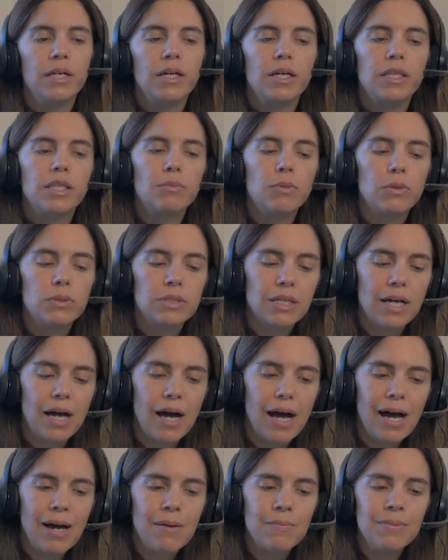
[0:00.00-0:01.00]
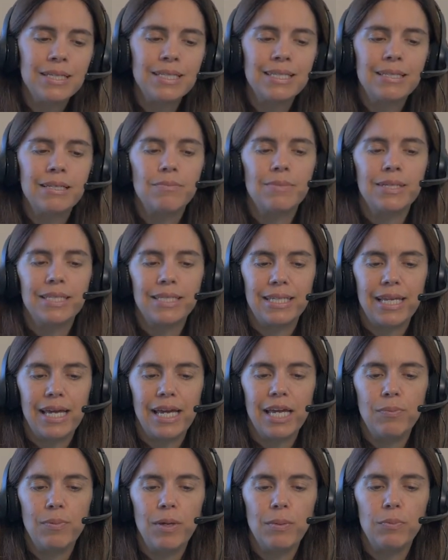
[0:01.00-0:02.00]
The most common
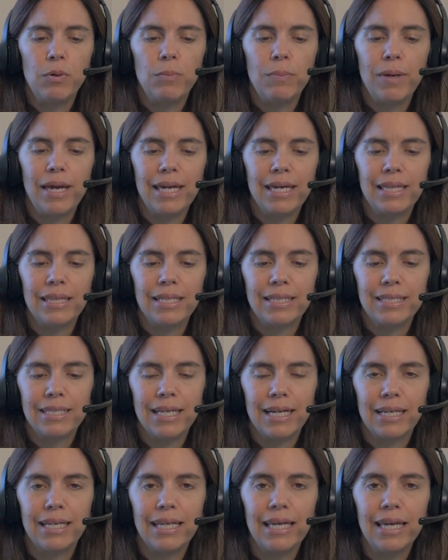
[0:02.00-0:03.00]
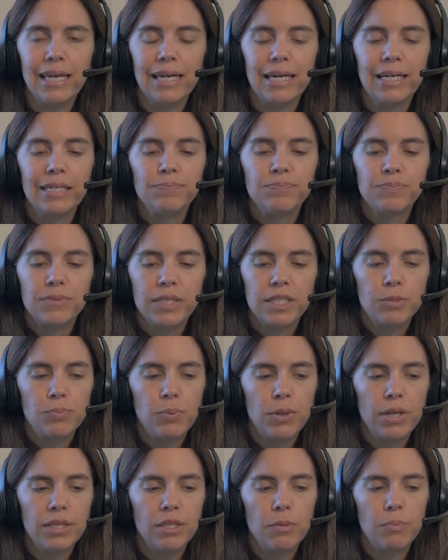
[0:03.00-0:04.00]
mistake people make in this technique is
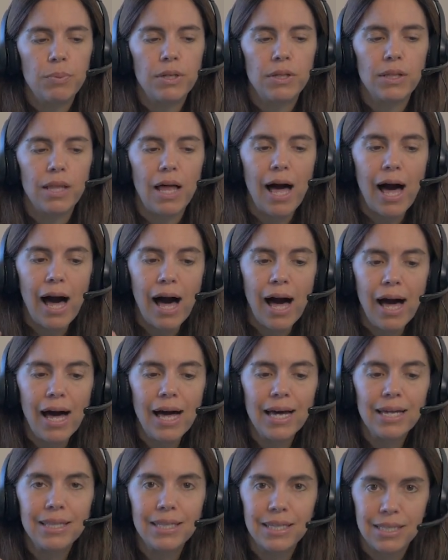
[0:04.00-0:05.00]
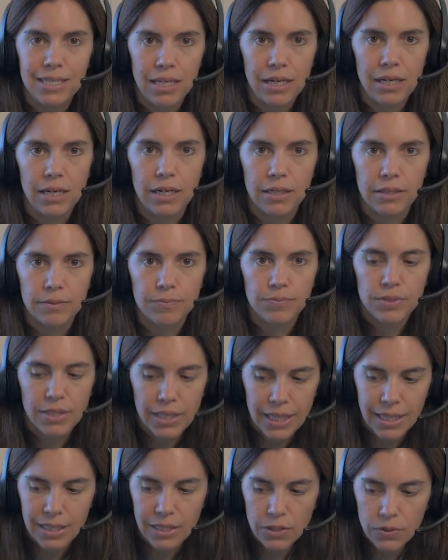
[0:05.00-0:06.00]
putting the pill on the tongue,
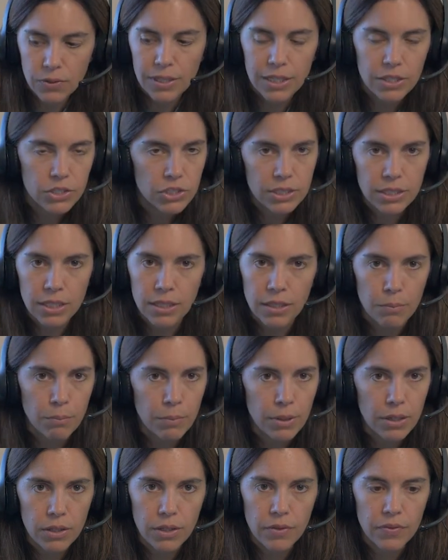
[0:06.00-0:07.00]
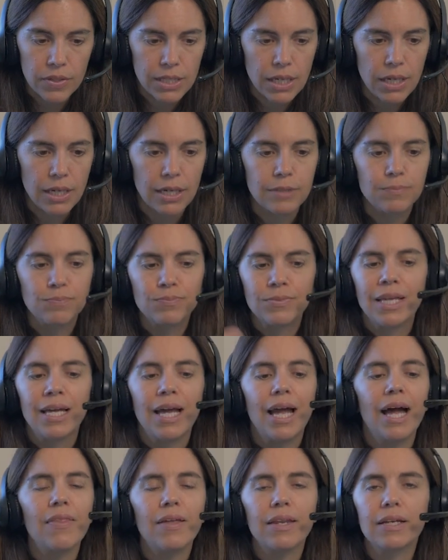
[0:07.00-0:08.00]
like literally just in the middle of the tongue,
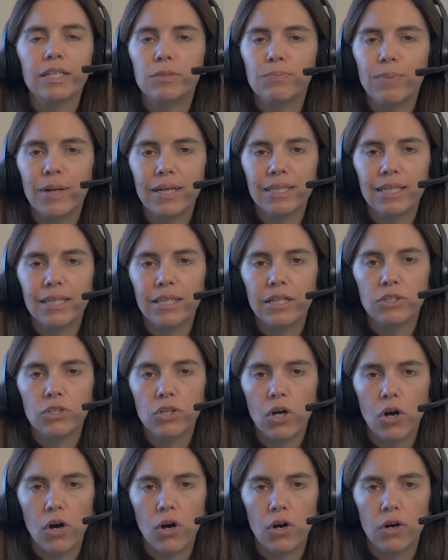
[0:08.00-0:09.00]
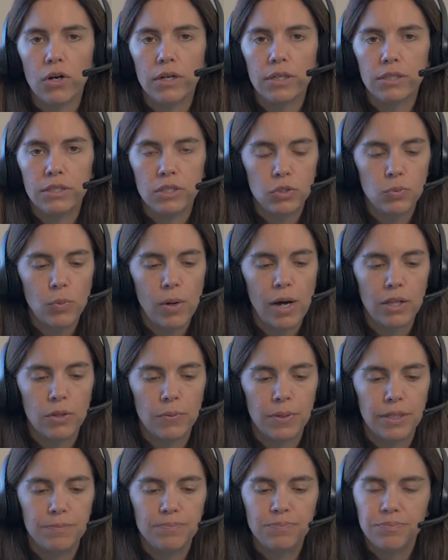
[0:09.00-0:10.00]
and then expecting the dog to swallow
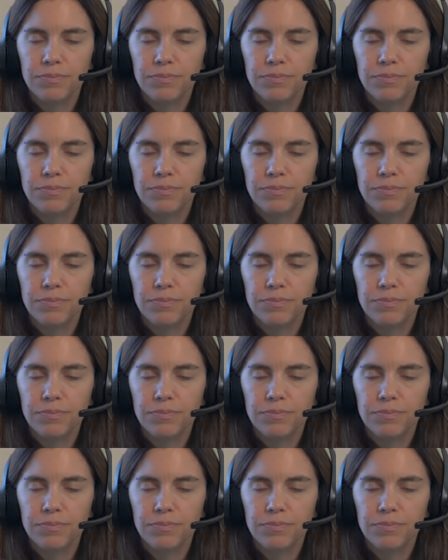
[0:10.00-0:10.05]
it.